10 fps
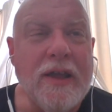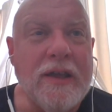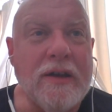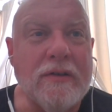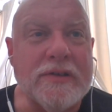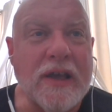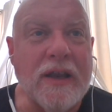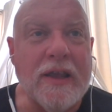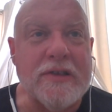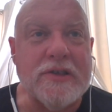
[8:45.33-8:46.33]
you know, it's kind of
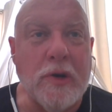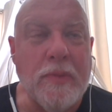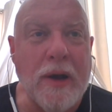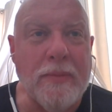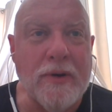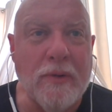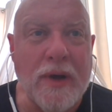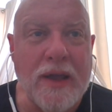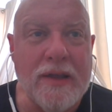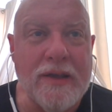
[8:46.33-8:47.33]
like a soap opera in a
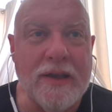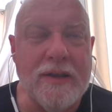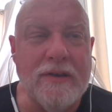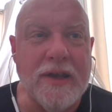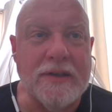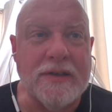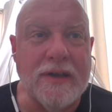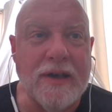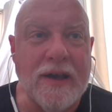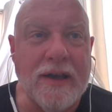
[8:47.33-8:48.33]
way. You get you get.
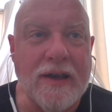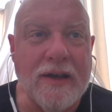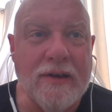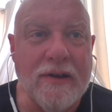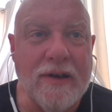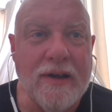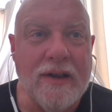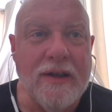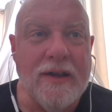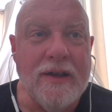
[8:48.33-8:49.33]
Uh,
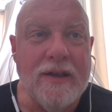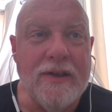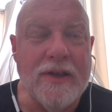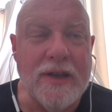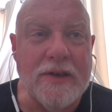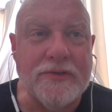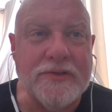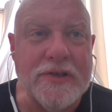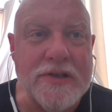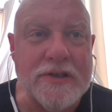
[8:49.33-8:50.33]
you get
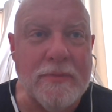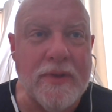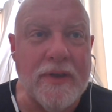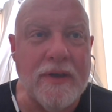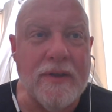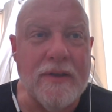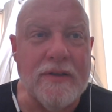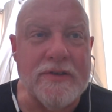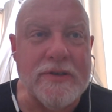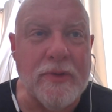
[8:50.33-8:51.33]
interested in some of the
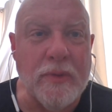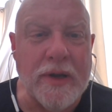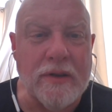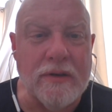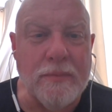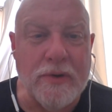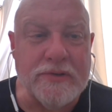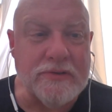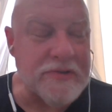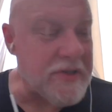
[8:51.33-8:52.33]
some of the regular
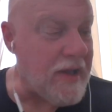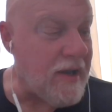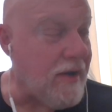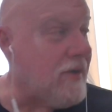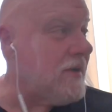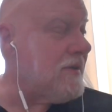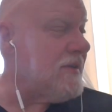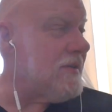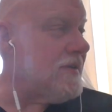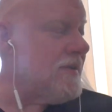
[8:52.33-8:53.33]
posters there,
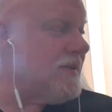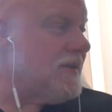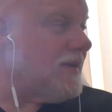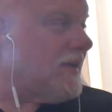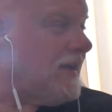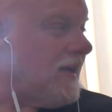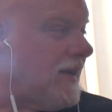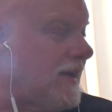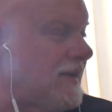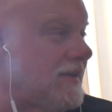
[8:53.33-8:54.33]
and
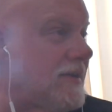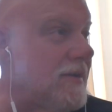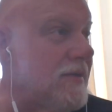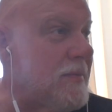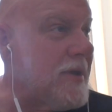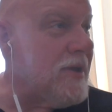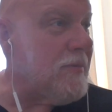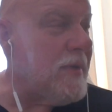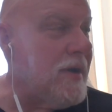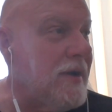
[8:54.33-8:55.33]
and you know they
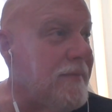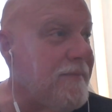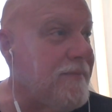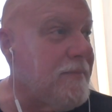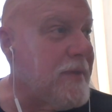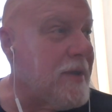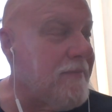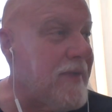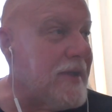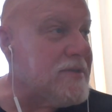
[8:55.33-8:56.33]
become uh, become
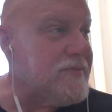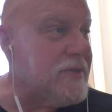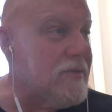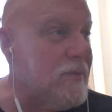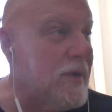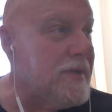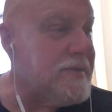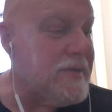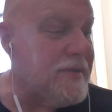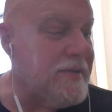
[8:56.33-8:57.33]
fans of certain
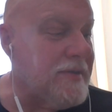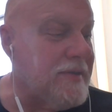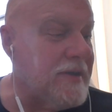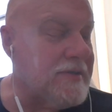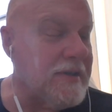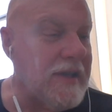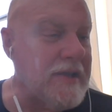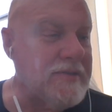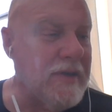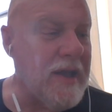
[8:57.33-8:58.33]
ones and things like
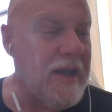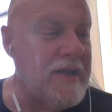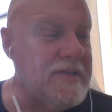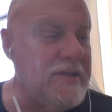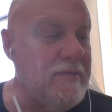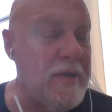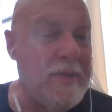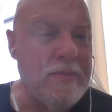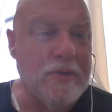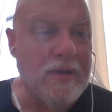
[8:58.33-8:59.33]
that. So I, I see why
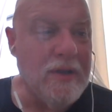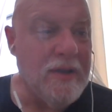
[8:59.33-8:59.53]
people